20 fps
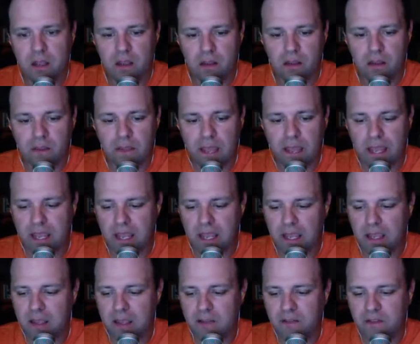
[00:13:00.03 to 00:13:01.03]

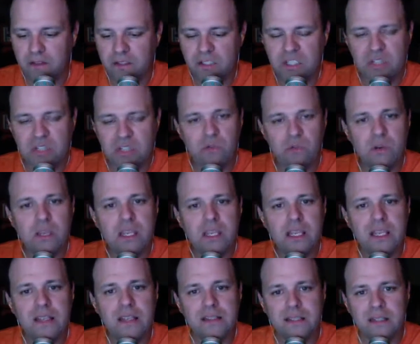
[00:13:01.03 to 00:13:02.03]
they squeeze